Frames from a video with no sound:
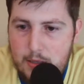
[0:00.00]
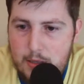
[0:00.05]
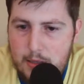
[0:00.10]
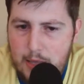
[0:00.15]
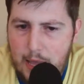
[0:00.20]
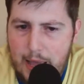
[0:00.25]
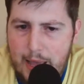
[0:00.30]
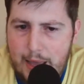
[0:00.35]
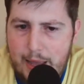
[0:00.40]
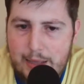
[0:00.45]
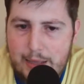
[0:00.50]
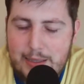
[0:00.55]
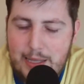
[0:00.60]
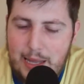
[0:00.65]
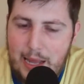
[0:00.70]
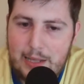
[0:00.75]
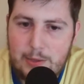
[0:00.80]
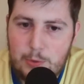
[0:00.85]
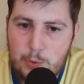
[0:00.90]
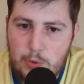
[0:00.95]
Yeah,
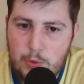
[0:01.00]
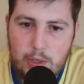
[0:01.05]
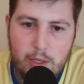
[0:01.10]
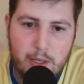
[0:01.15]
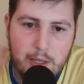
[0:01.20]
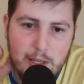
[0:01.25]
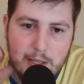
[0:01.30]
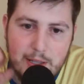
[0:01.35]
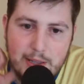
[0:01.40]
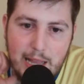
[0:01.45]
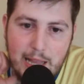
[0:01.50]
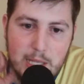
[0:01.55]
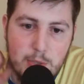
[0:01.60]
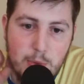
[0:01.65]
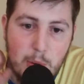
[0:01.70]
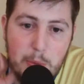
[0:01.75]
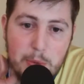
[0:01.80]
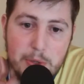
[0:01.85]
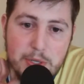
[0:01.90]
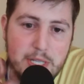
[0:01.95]
and
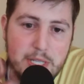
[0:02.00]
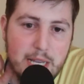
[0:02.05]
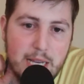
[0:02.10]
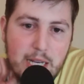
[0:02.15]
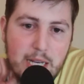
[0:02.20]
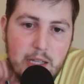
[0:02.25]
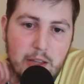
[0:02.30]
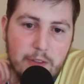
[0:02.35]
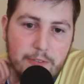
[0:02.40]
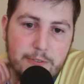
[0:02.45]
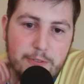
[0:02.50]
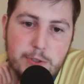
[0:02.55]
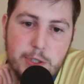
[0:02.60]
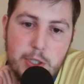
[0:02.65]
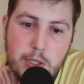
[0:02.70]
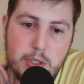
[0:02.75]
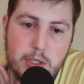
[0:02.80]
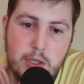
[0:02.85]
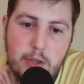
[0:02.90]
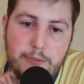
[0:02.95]
that's what we're seeing in
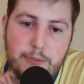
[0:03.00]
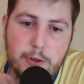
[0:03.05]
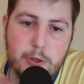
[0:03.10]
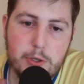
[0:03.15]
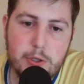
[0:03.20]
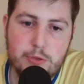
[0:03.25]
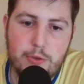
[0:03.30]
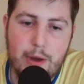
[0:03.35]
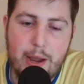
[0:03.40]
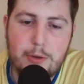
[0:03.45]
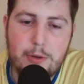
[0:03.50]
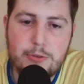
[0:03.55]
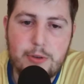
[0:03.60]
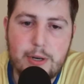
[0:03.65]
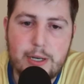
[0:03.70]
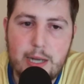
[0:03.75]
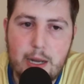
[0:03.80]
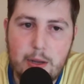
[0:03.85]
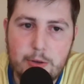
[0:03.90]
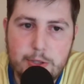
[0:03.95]
just the first round
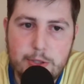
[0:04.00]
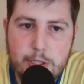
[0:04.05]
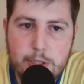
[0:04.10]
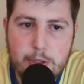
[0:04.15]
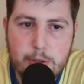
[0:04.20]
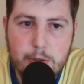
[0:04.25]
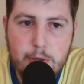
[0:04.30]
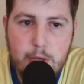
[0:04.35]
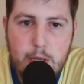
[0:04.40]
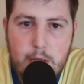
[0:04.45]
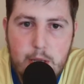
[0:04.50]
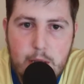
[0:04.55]
right now, too.